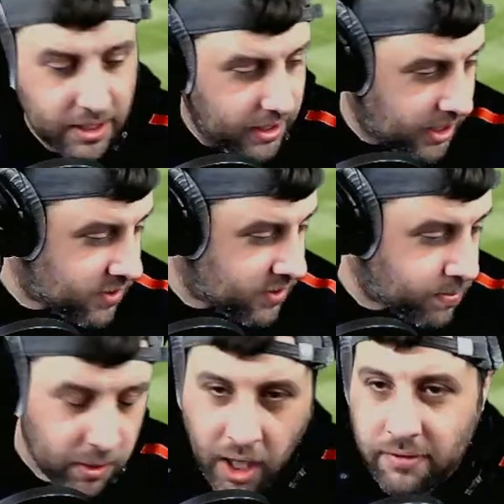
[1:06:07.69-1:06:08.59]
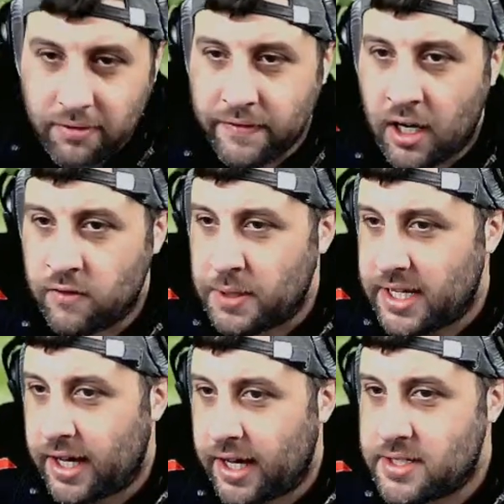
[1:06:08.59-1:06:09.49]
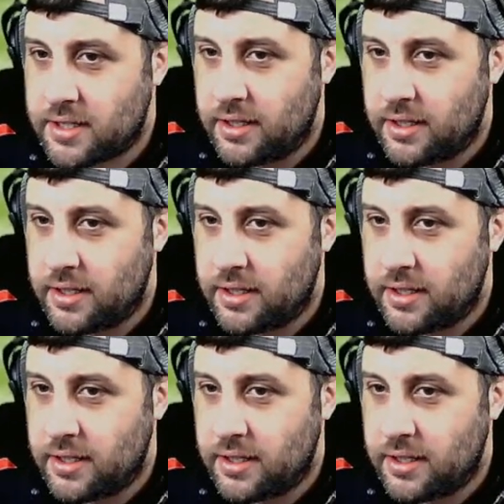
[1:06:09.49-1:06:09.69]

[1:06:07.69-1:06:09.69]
I spilled half of it over my desk.